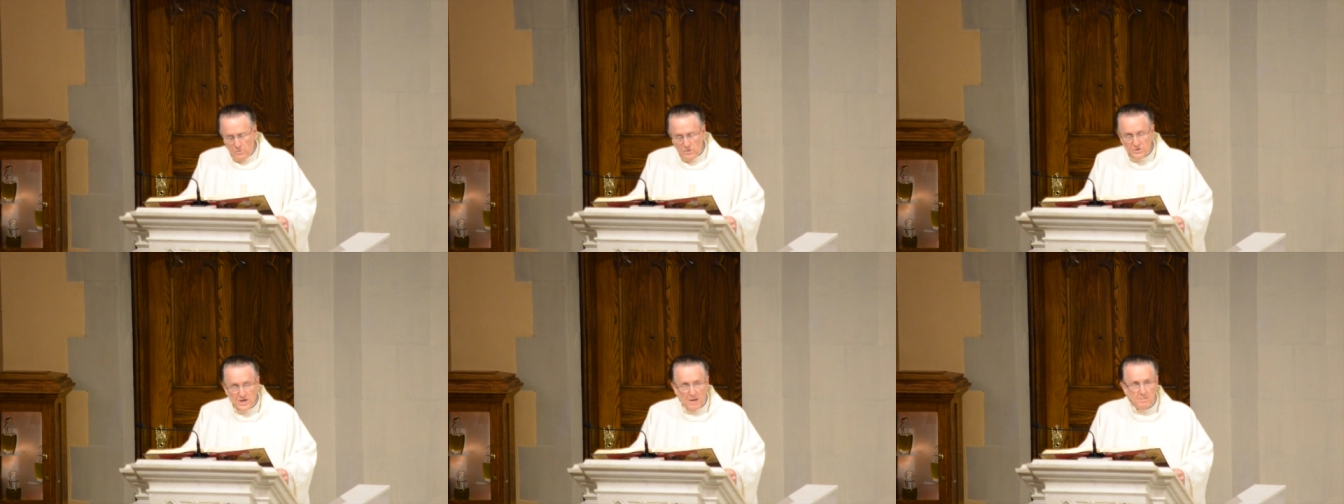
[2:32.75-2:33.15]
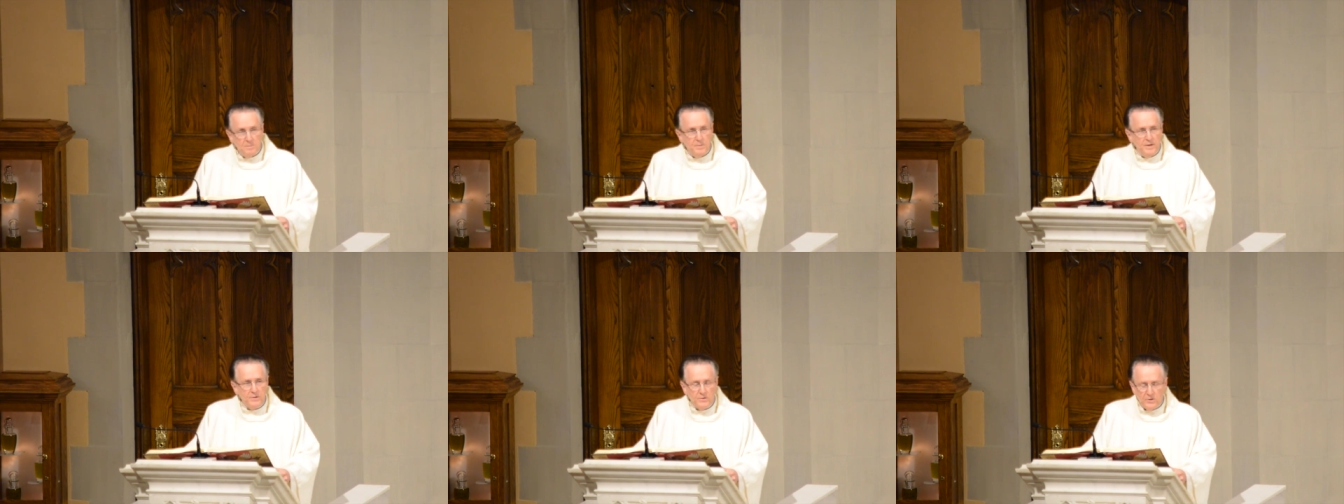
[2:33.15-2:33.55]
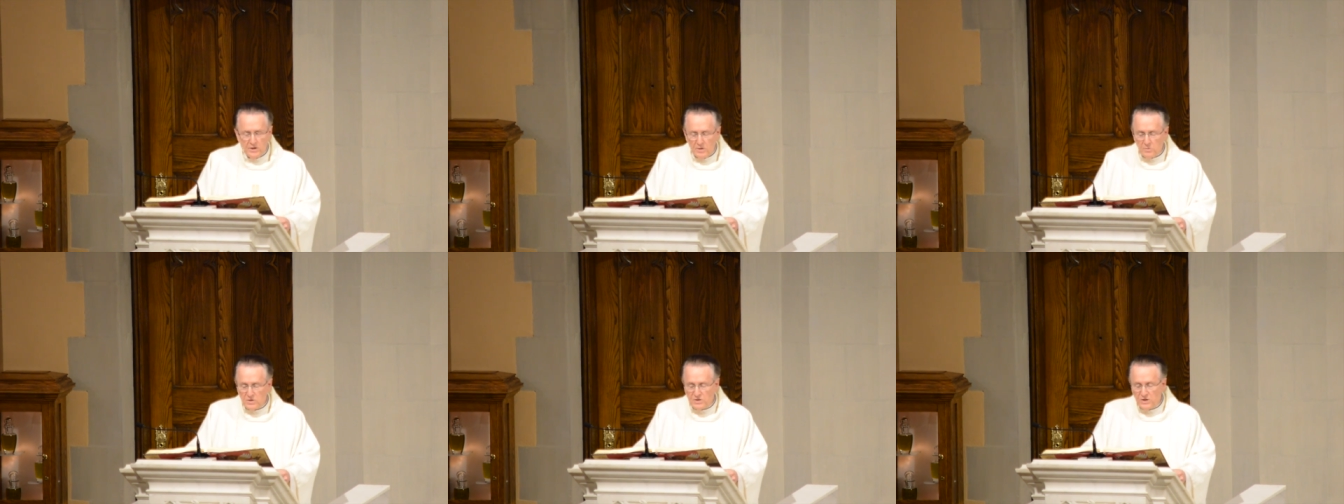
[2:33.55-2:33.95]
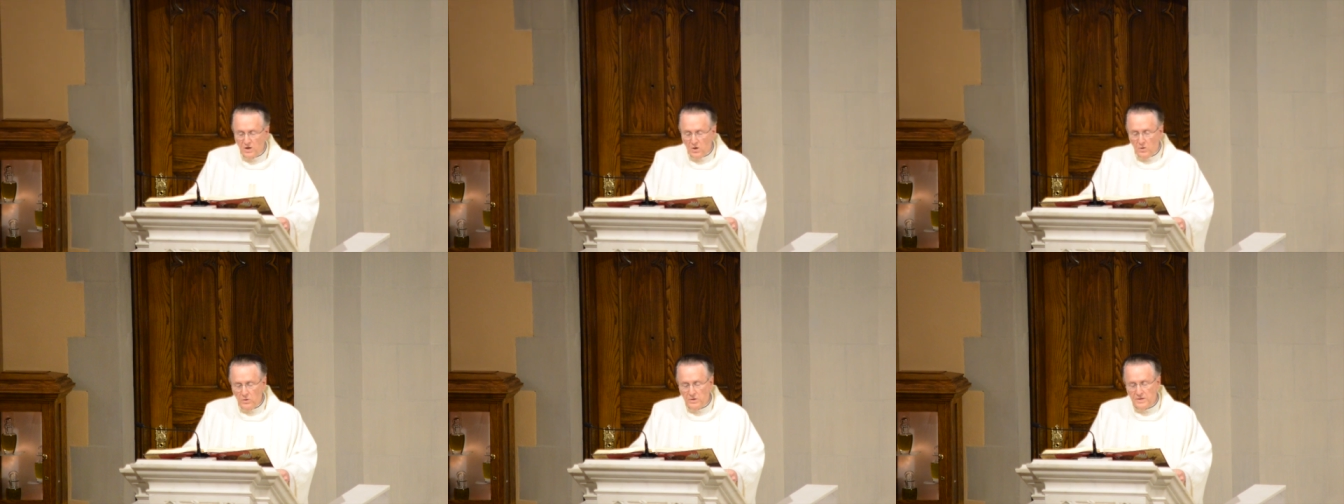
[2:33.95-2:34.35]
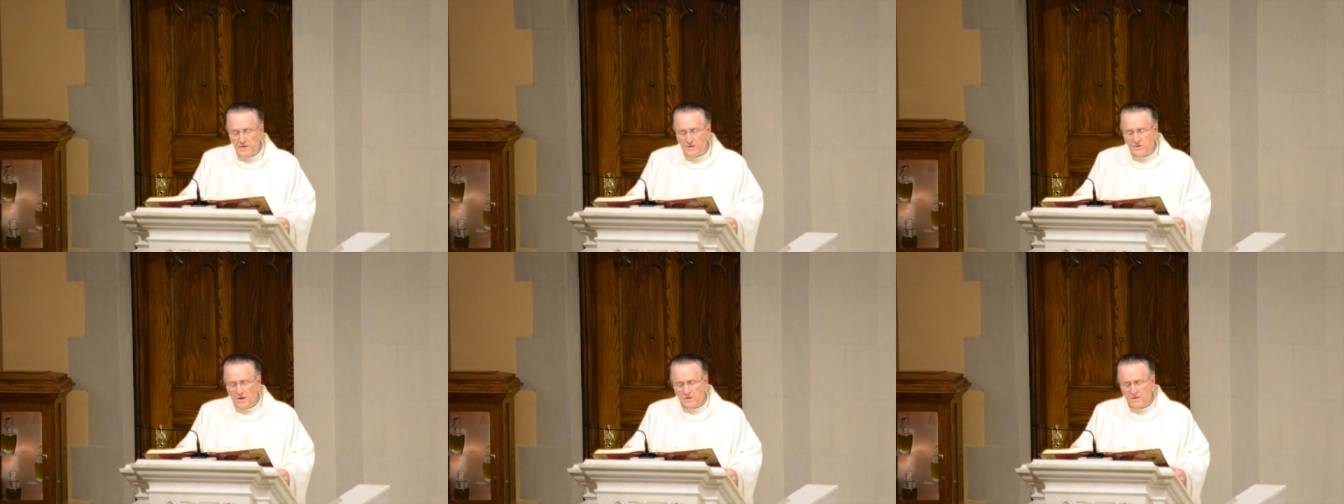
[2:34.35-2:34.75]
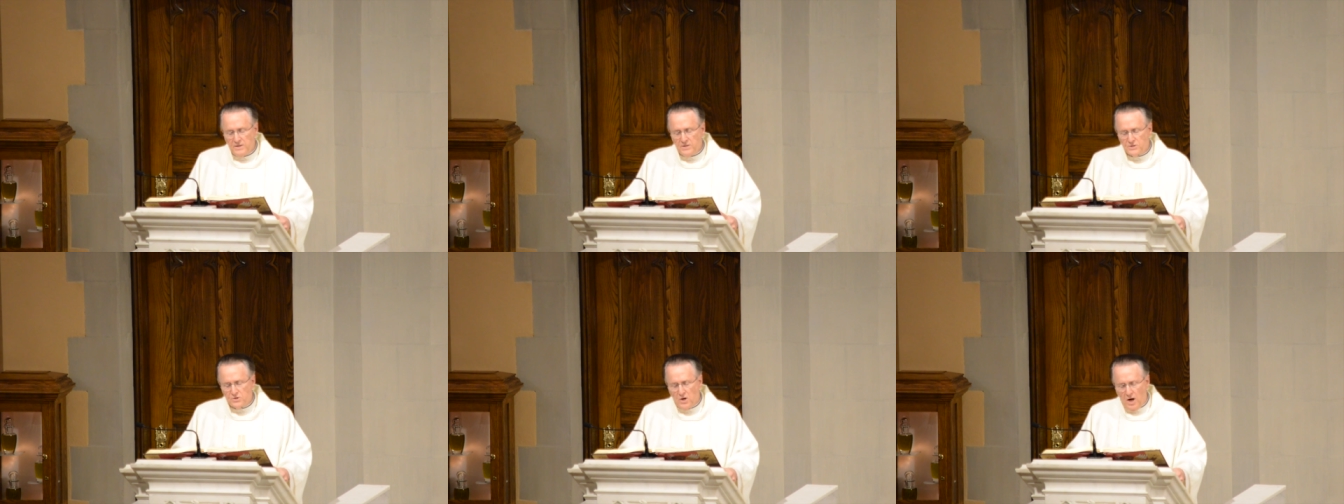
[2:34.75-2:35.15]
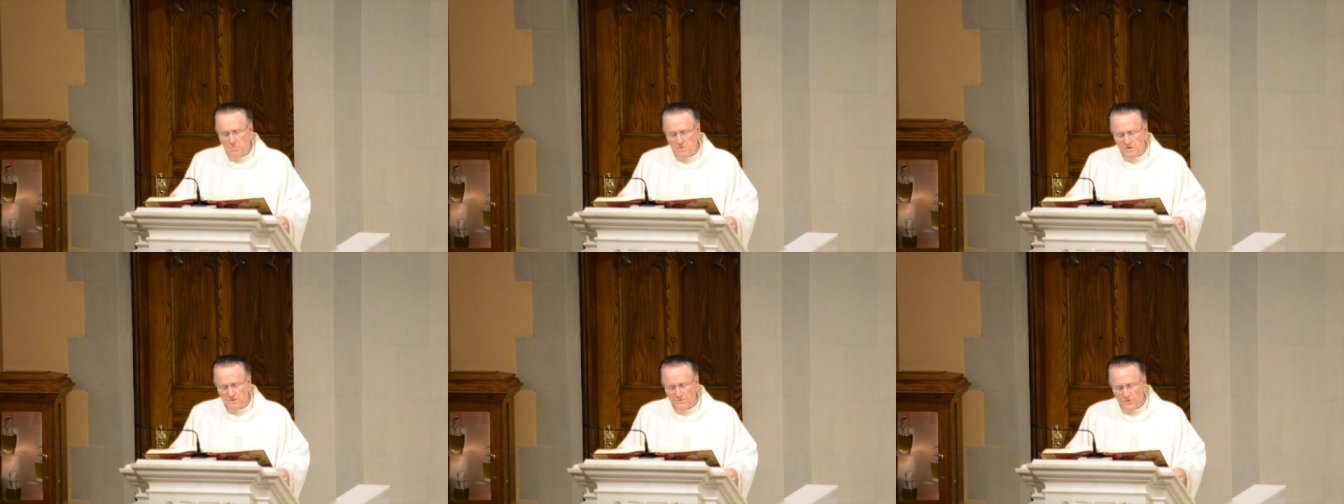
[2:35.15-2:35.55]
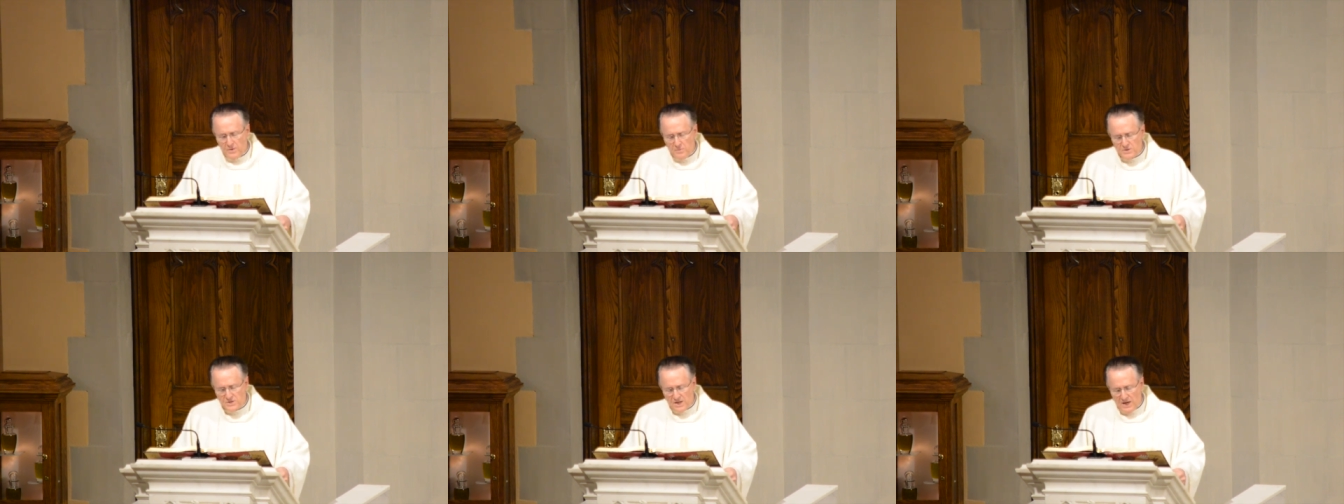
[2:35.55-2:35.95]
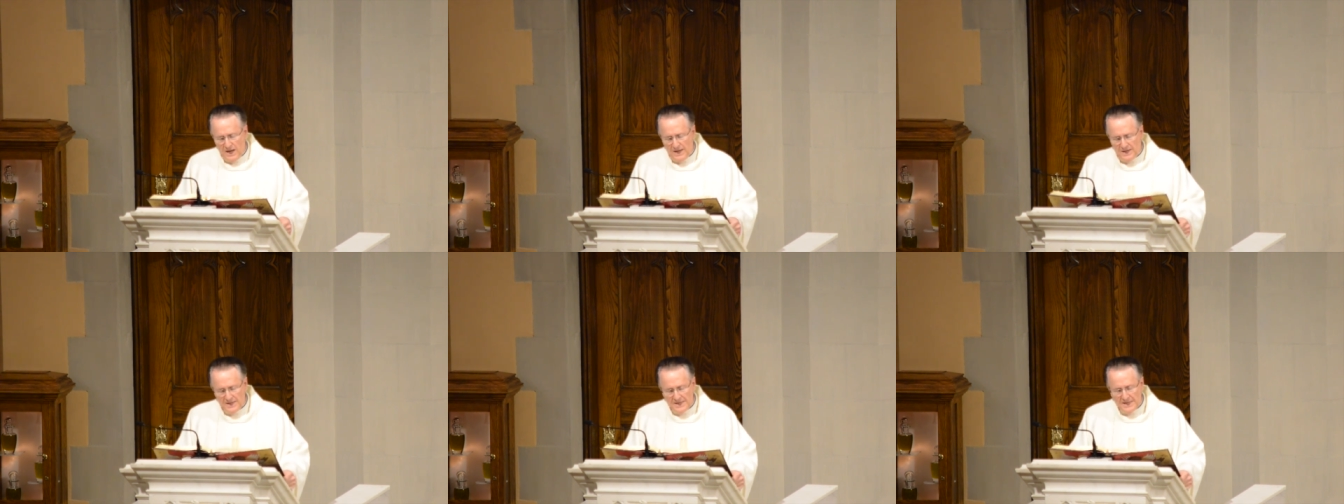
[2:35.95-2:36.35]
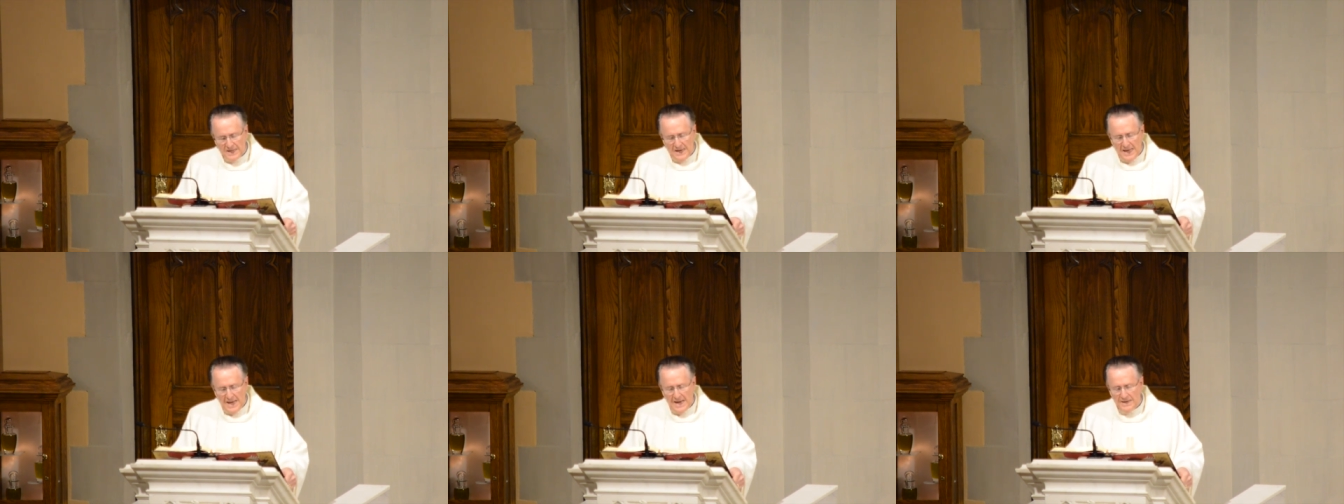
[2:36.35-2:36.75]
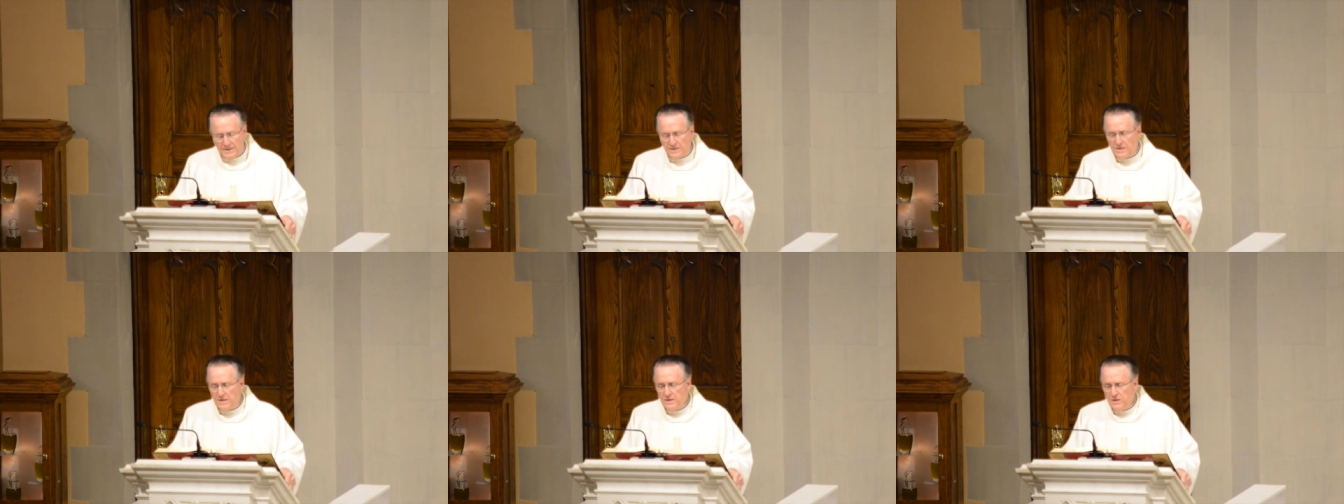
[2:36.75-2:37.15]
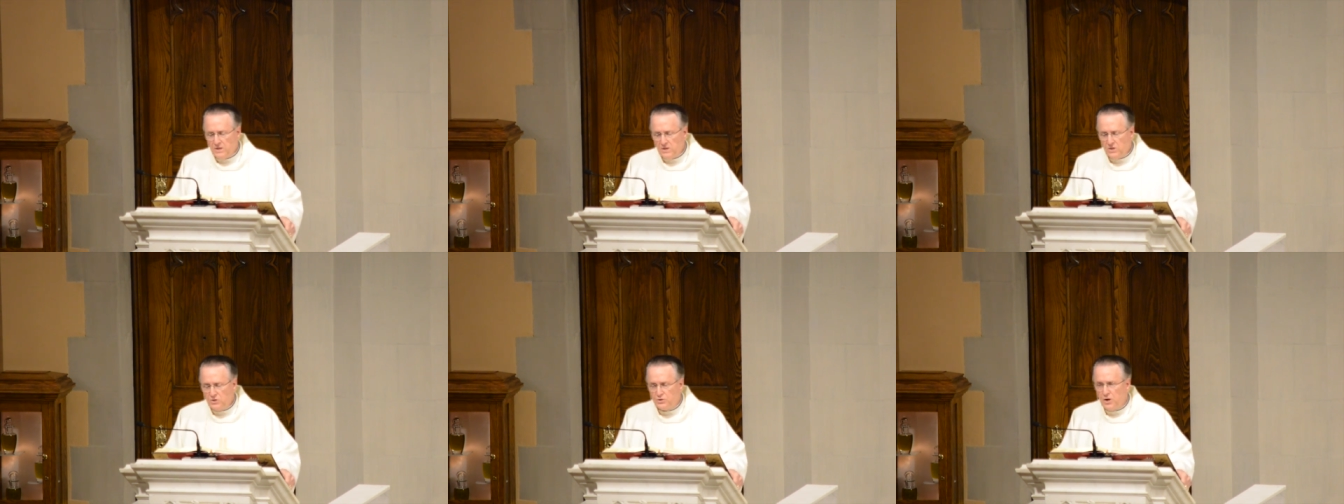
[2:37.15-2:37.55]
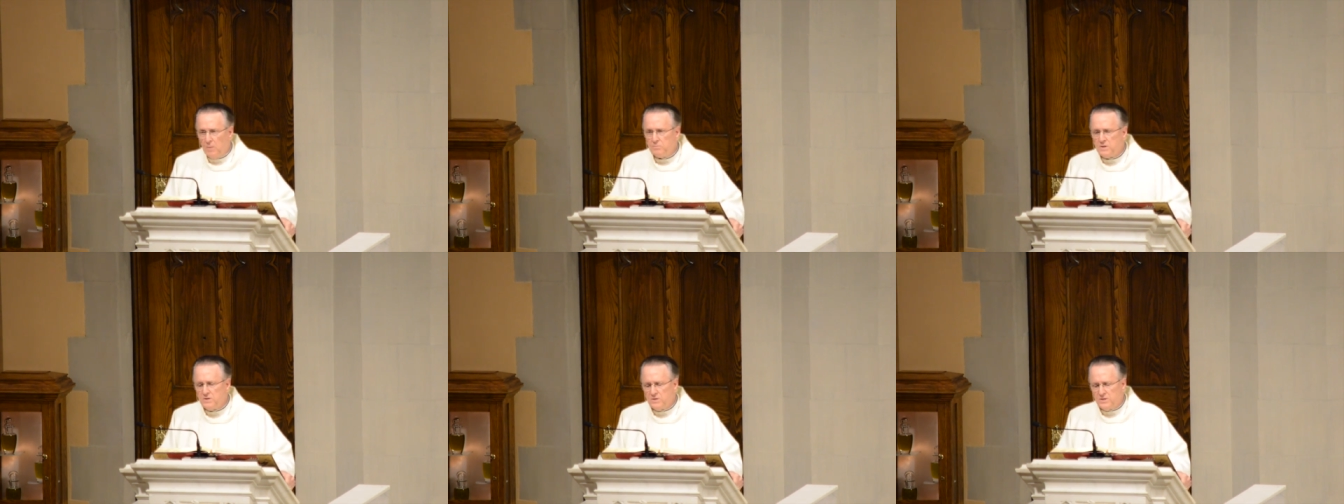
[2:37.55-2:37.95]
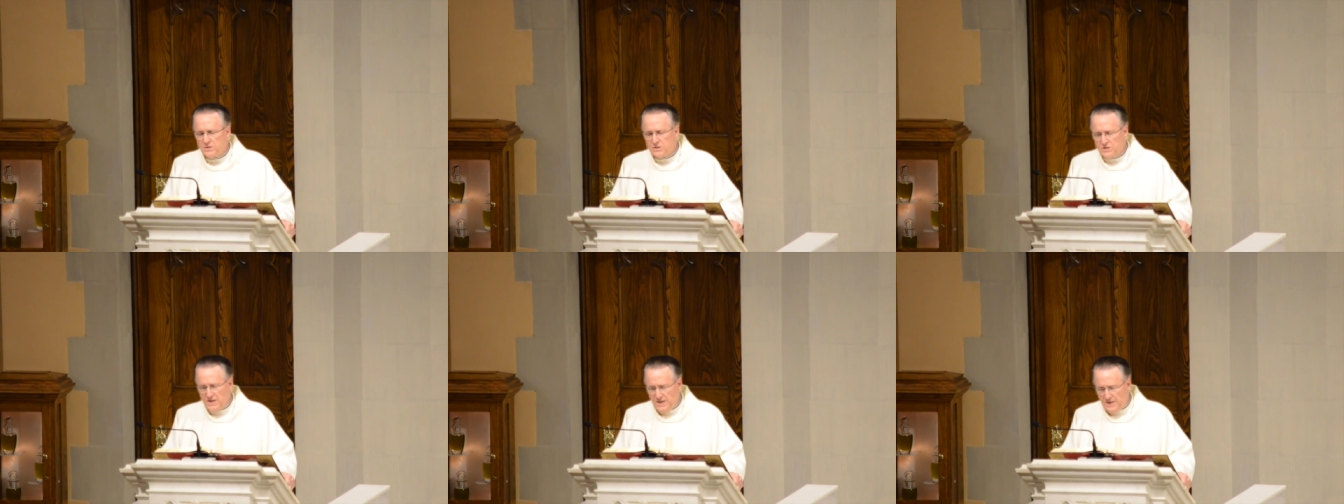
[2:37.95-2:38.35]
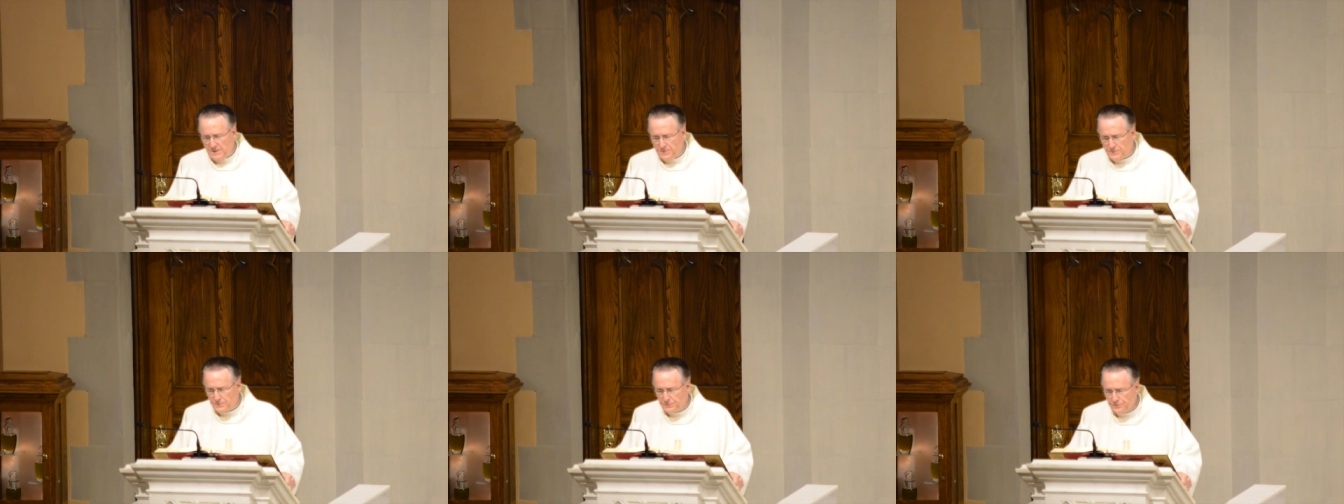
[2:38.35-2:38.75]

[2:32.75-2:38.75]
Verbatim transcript: When Simon Peter heard it was the Lord, he tucked in his garment, for he was lightly clad, and jumped into the sea.